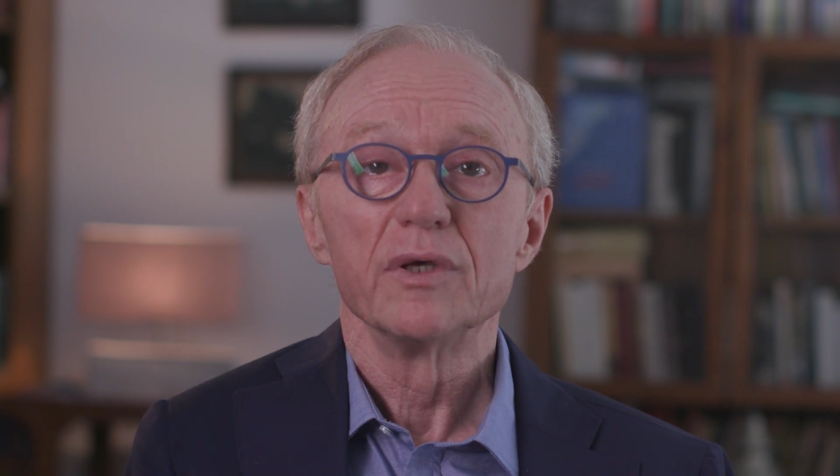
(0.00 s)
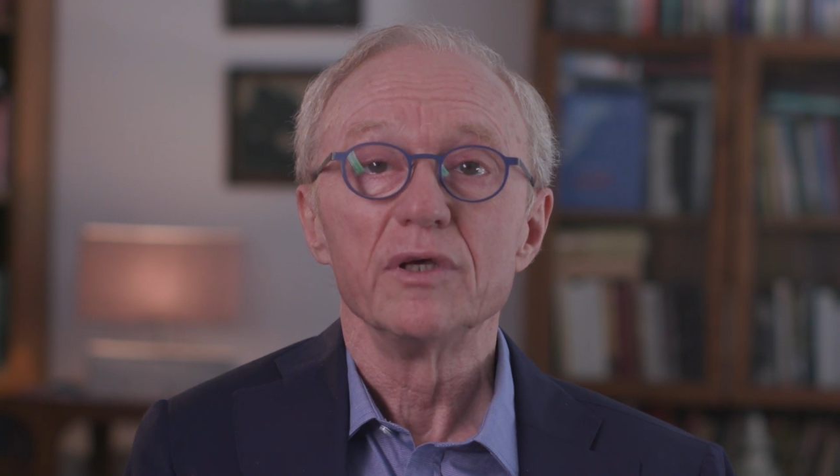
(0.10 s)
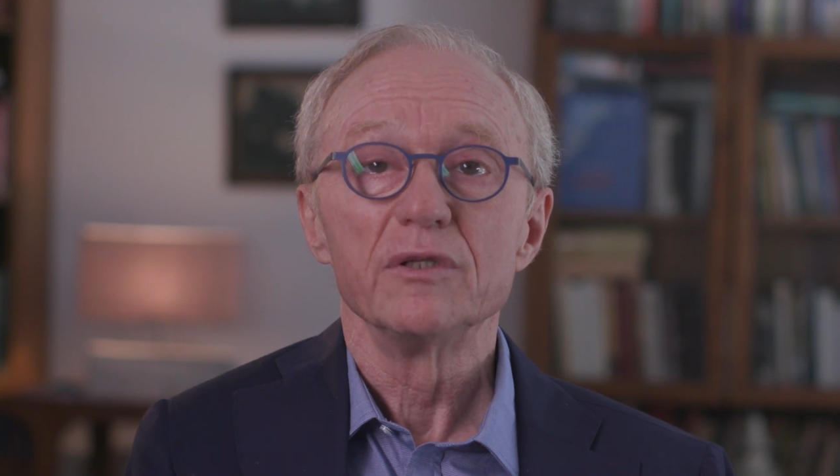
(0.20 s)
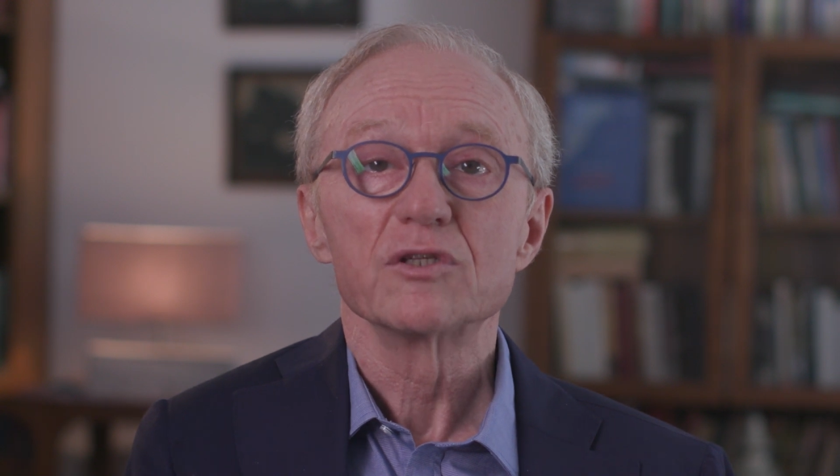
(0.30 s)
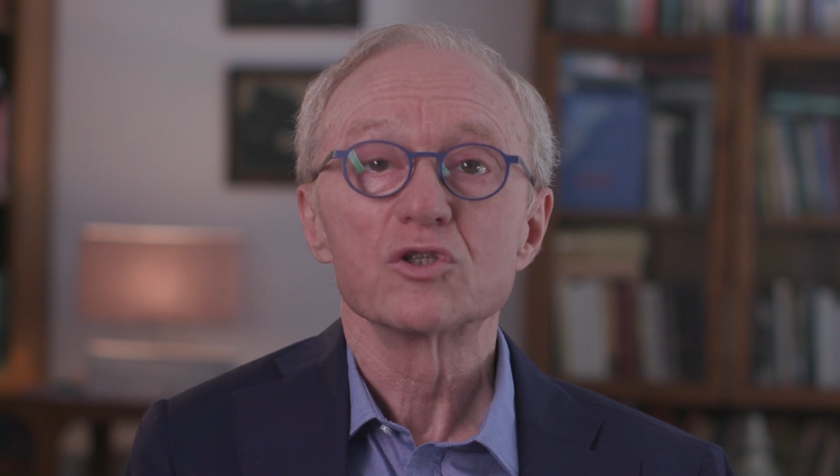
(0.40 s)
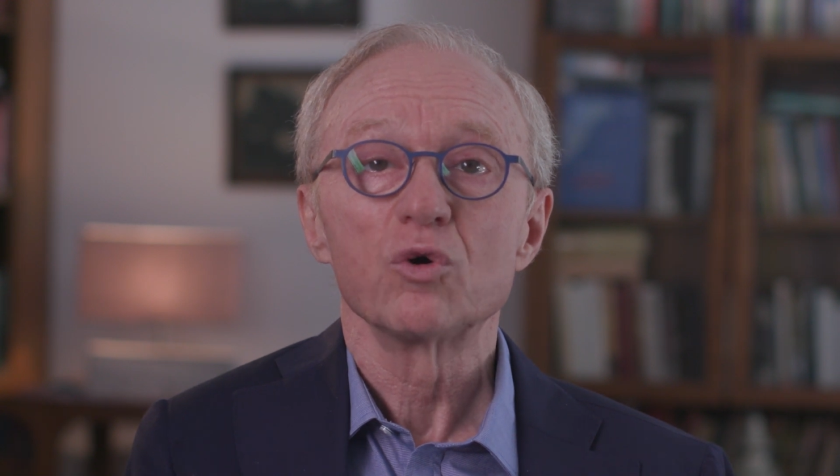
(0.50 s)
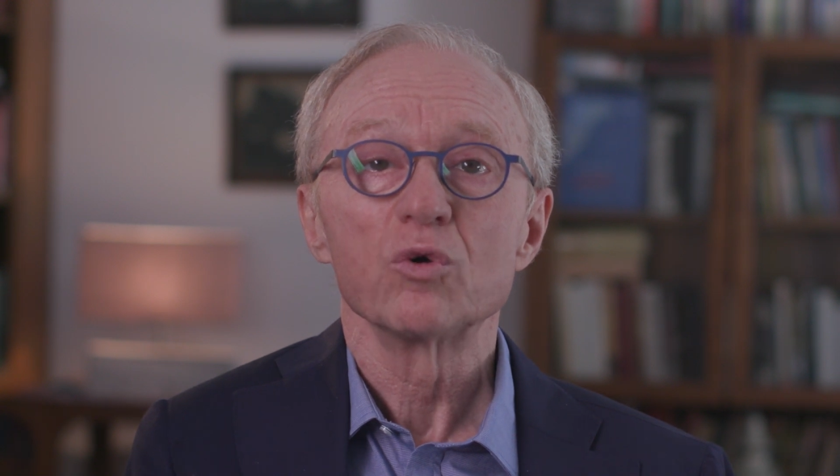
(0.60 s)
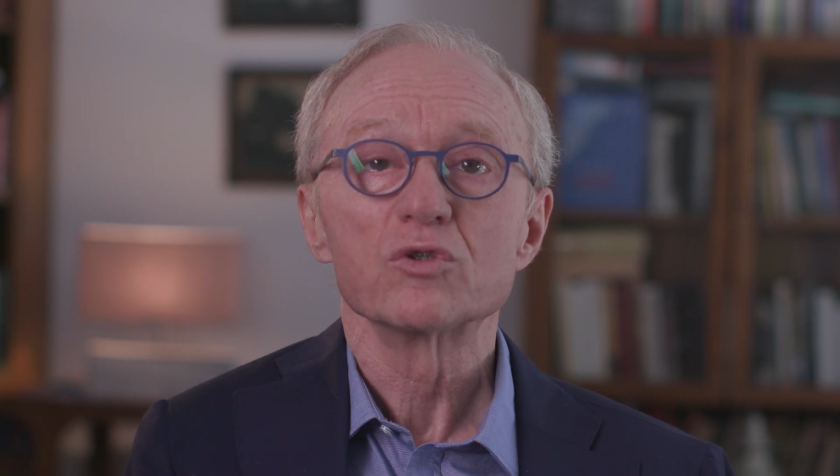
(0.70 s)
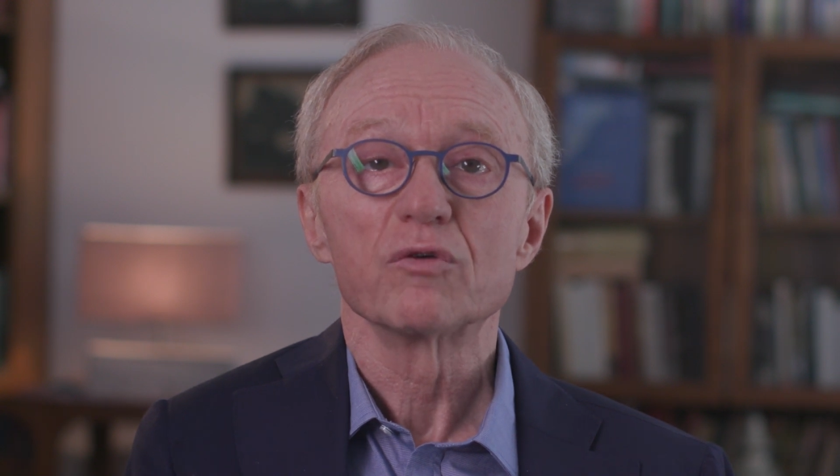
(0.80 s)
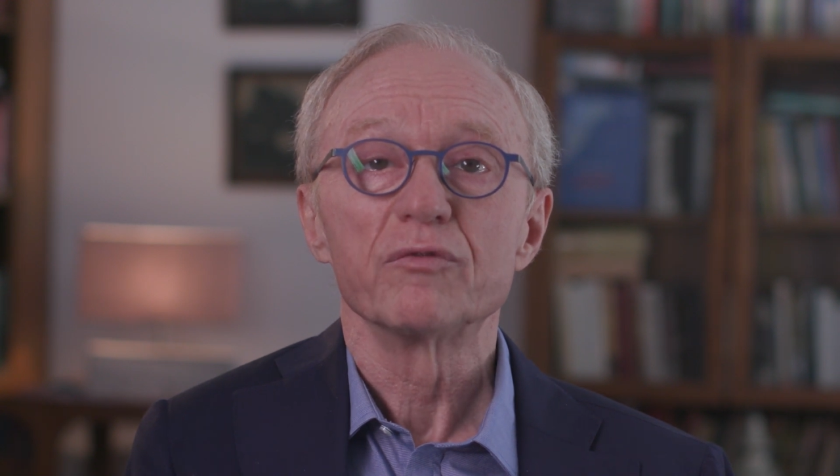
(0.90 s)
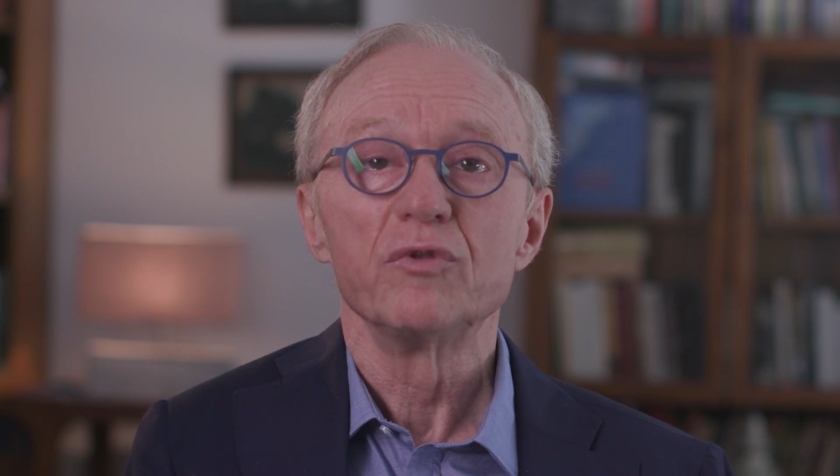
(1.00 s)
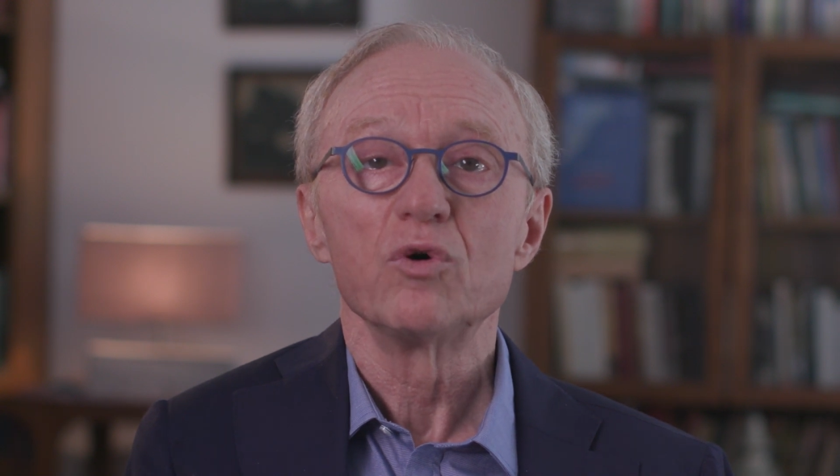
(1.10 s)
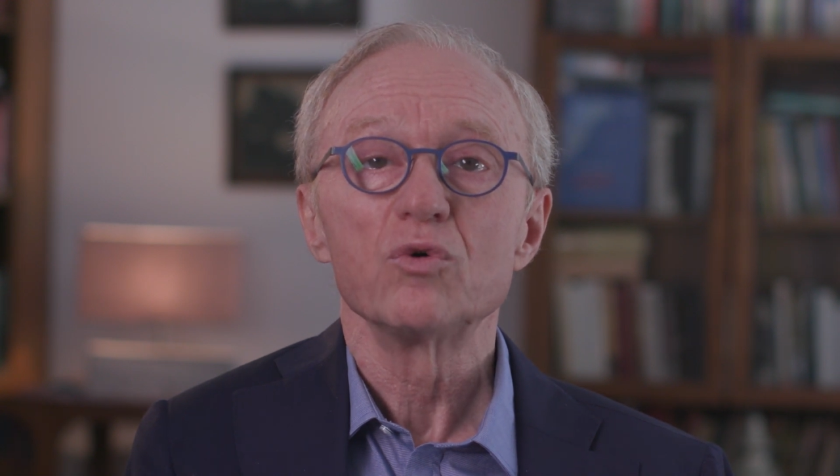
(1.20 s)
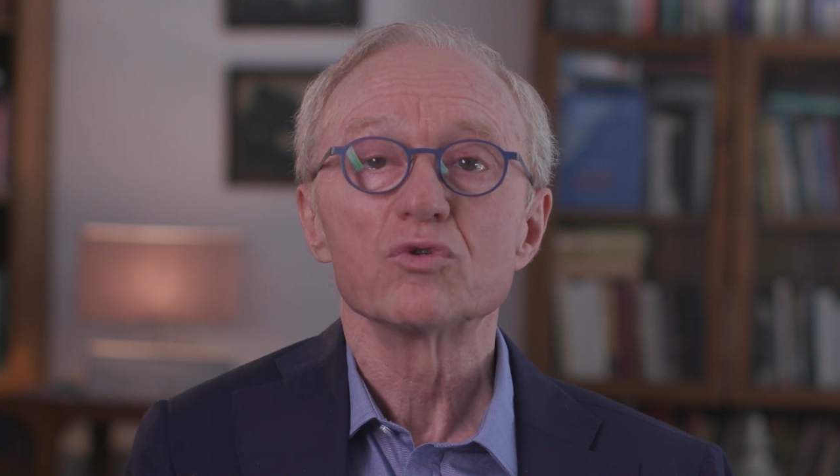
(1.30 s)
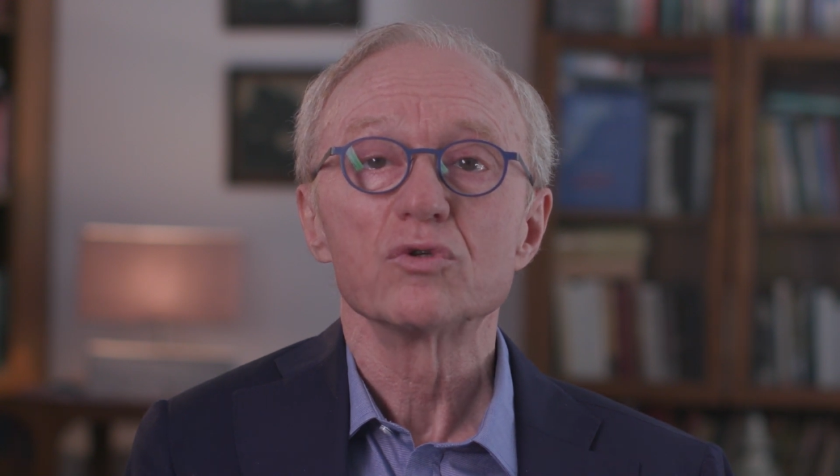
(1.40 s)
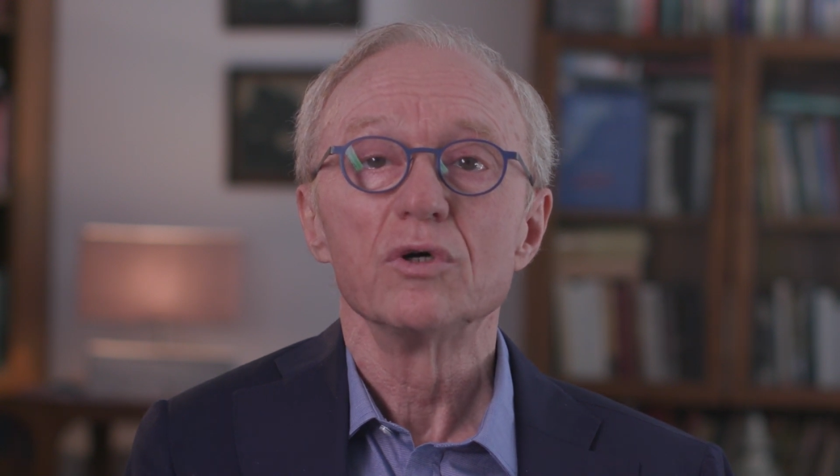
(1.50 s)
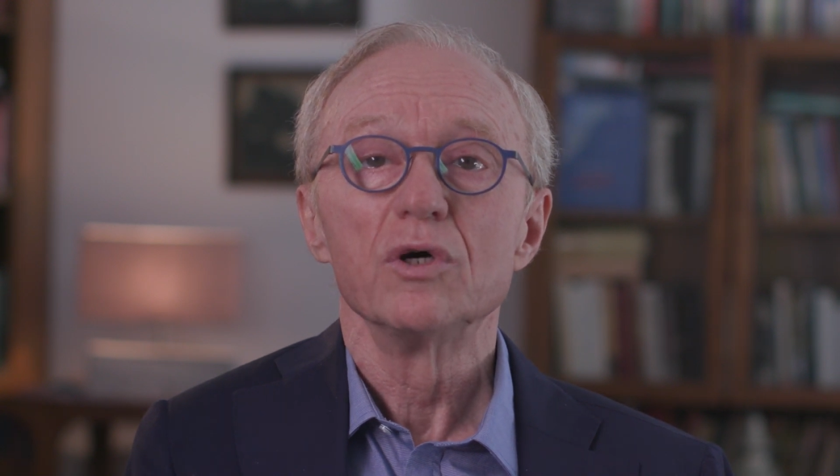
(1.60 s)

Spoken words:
in the souls of those